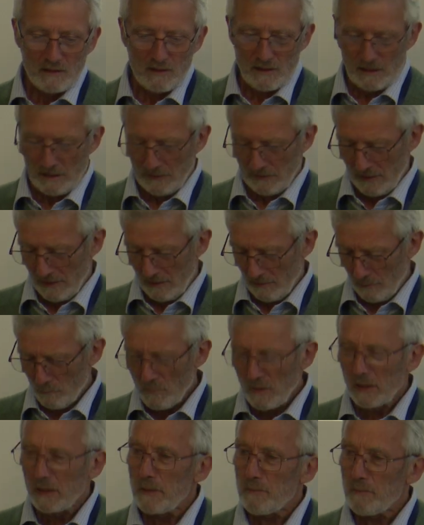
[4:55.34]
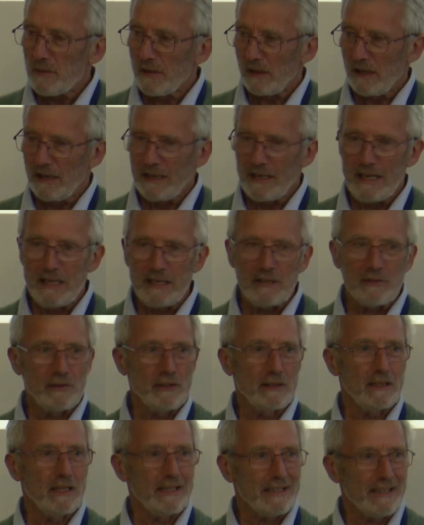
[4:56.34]
And they'll manipulate
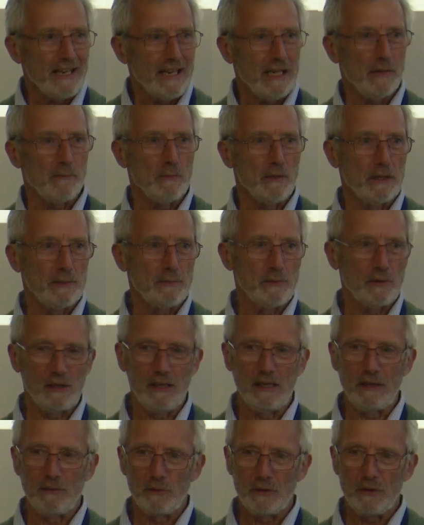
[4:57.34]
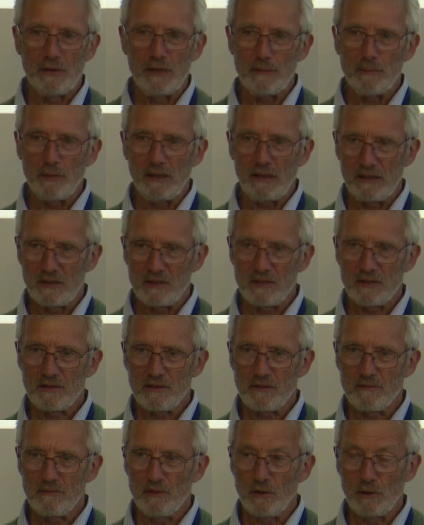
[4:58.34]
anything they can manipulate with their beaks.
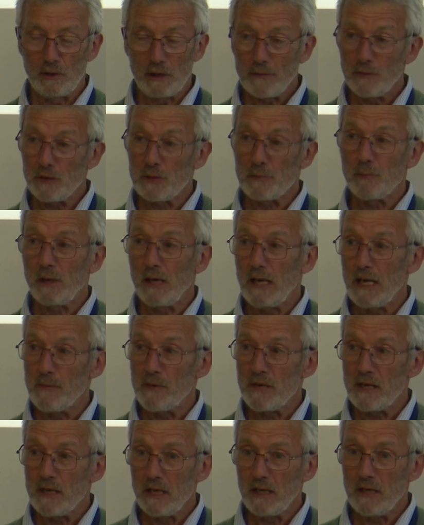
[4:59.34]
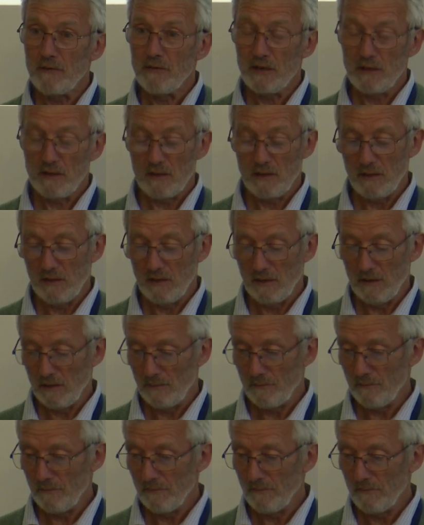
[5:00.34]
A lot of it's play behaviour.
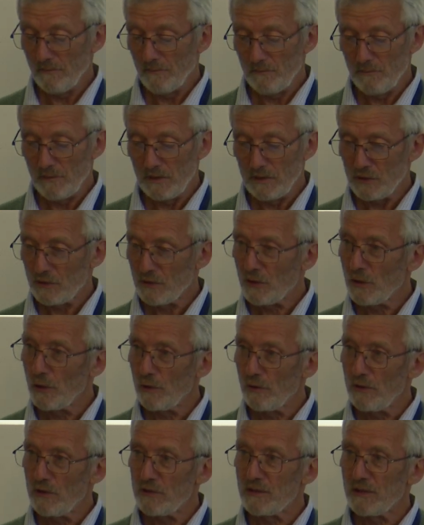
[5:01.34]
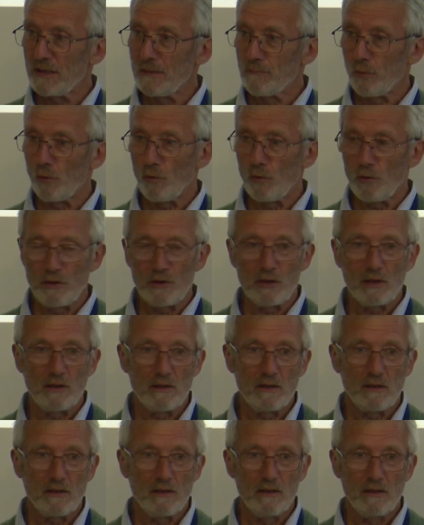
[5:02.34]
They're just curious, they're bored,
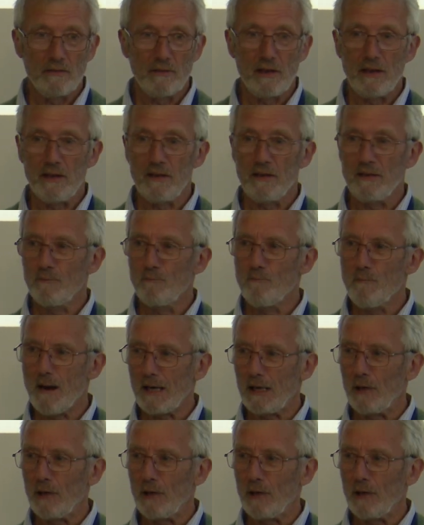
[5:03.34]
and they muck